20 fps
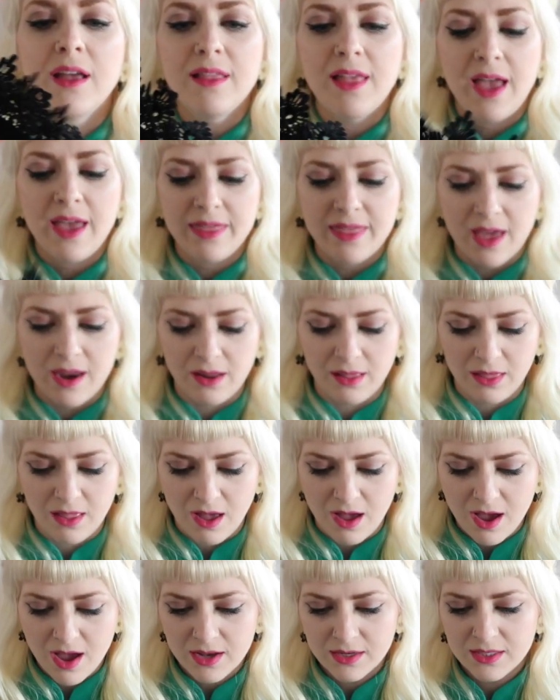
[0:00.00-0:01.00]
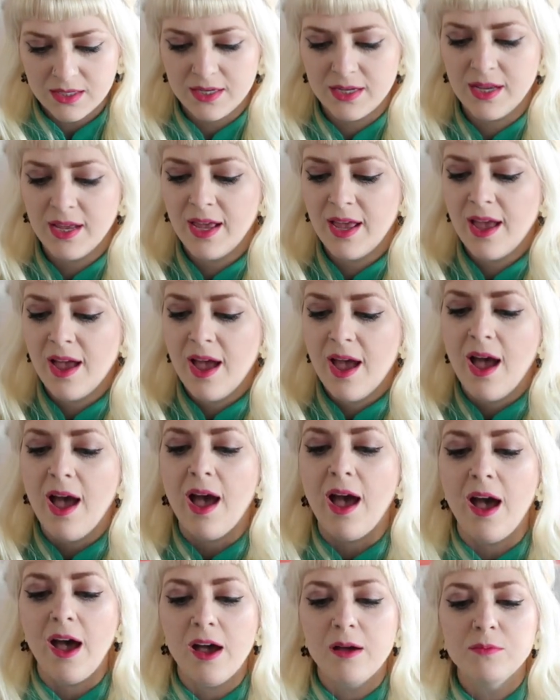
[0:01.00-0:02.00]
I like that a lot.
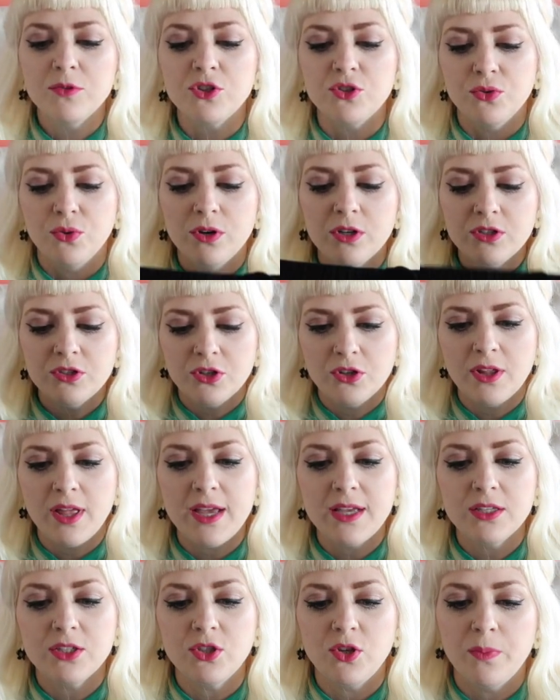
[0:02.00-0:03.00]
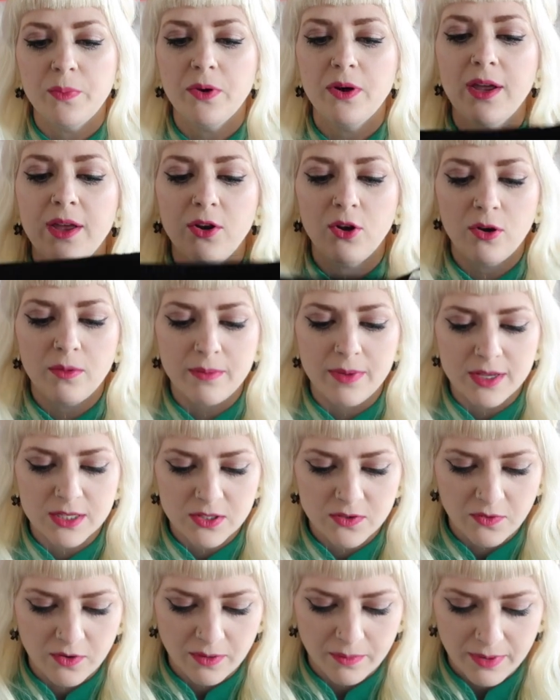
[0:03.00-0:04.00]
Shorts are like super hit or
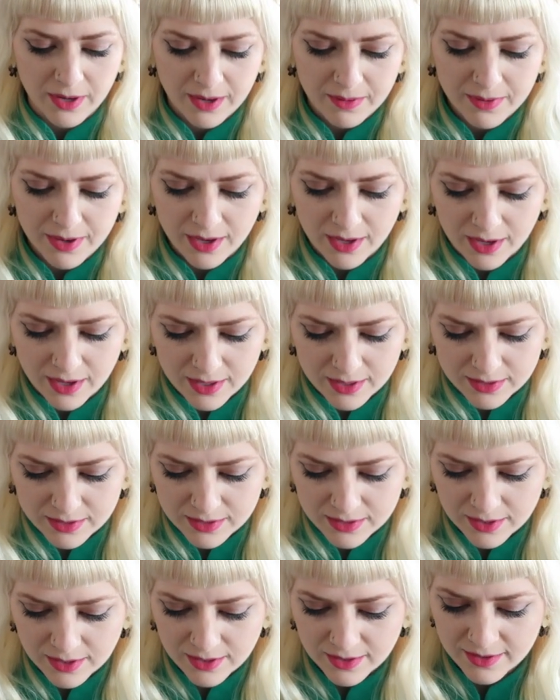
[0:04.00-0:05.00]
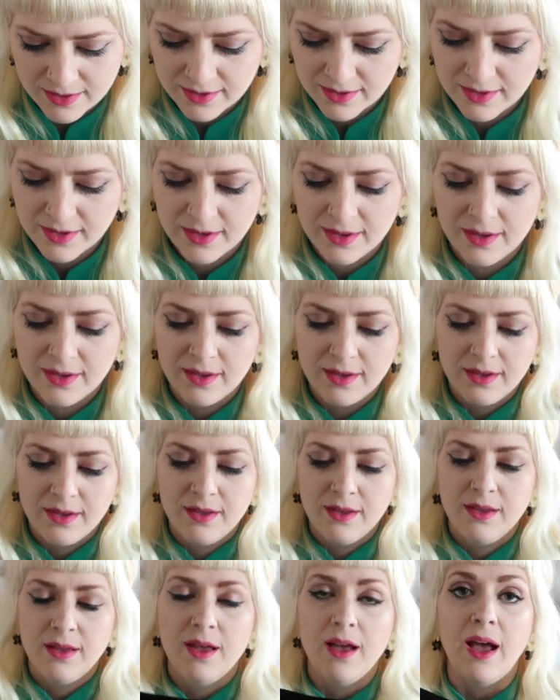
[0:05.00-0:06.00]
miss for me because
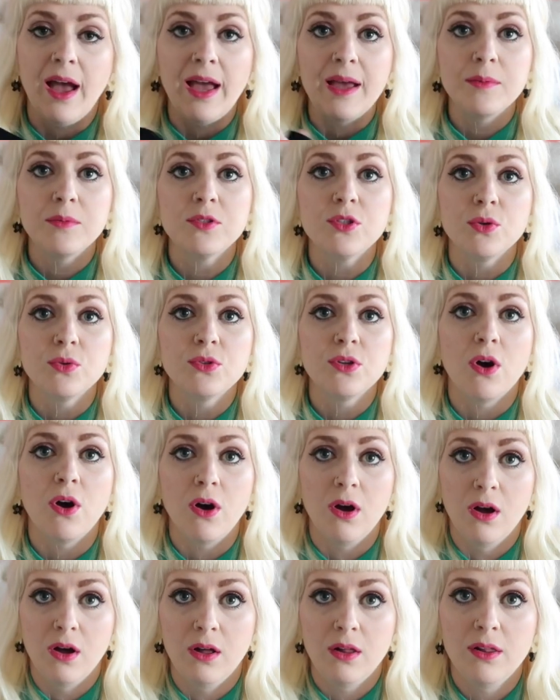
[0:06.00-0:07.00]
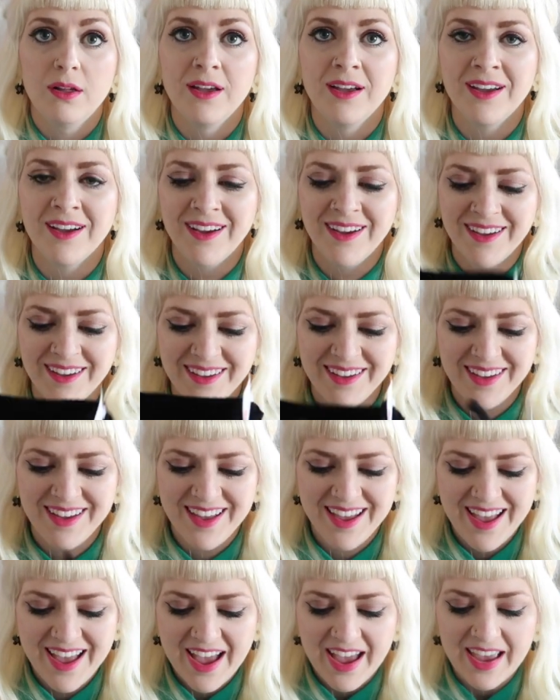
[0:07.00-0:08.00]
I am so tall
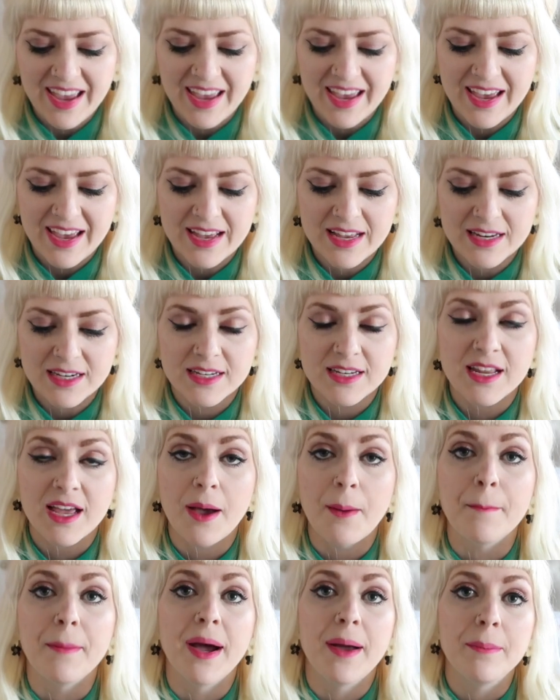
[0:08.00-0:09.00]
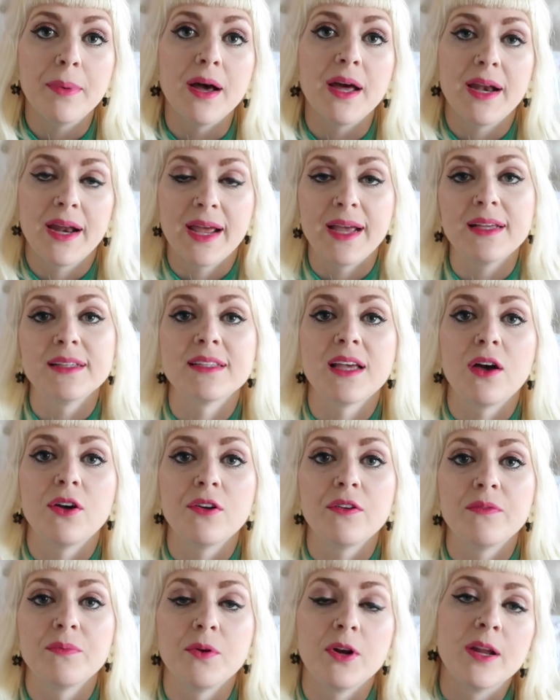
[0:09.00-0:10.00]
and my butt hangs
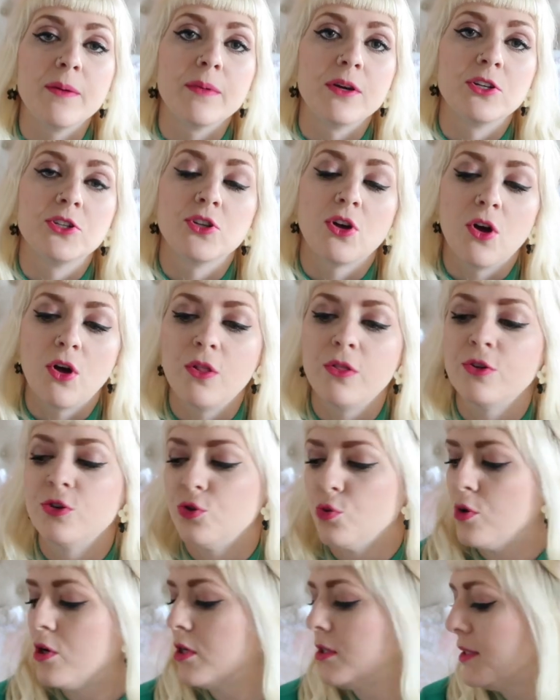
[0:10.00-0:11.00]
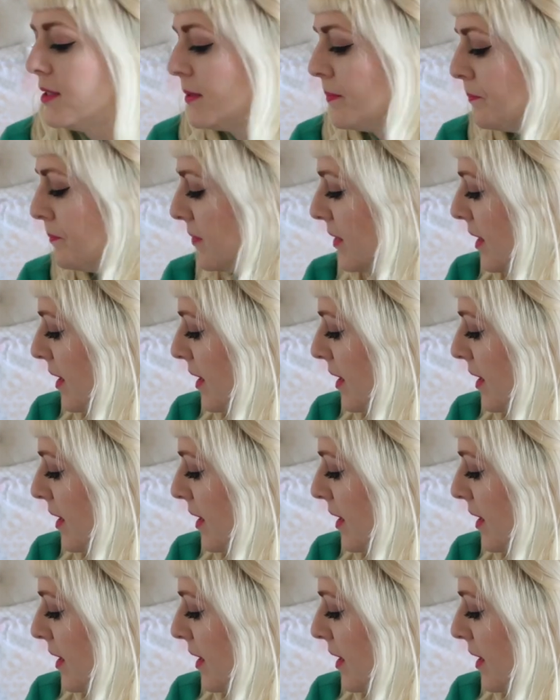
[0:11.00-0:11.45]
out of pretty much all the shorts.